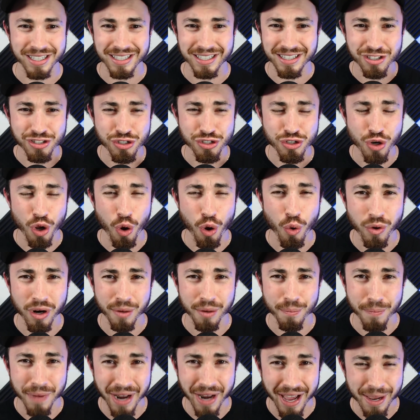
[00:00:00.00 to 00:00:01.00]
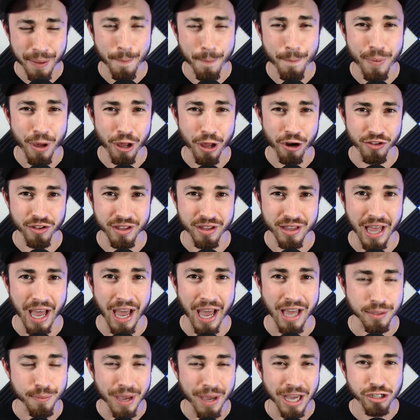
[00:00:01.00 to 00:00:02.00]
There's no night better than that.
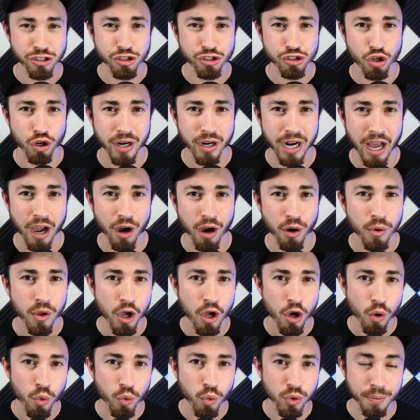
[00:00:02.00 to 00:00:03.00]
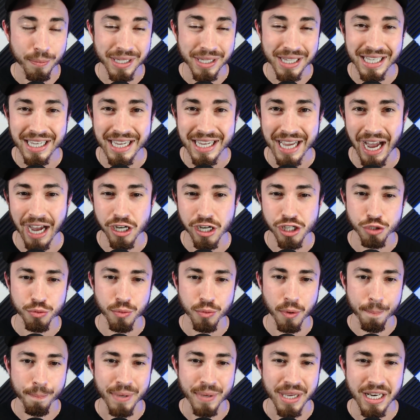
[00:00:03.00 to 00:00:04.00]
The match started out with Malik
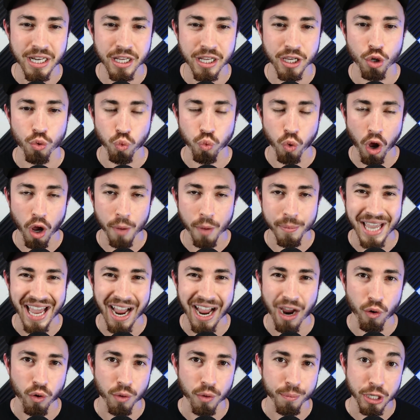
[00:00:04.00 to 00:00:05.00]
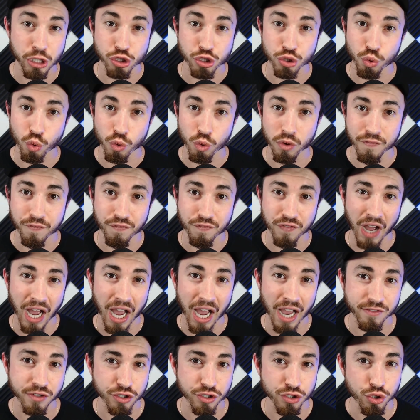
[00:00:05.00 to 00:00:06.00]
Heinselman beating Robbie Howard by a score of
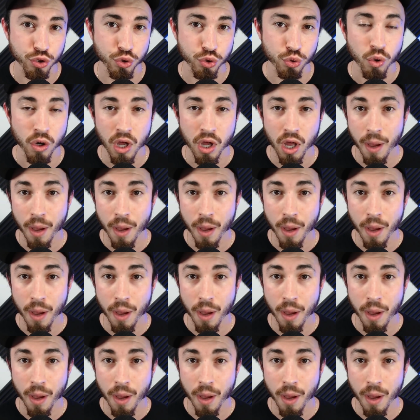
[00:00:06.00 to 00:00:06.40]
5 to 2.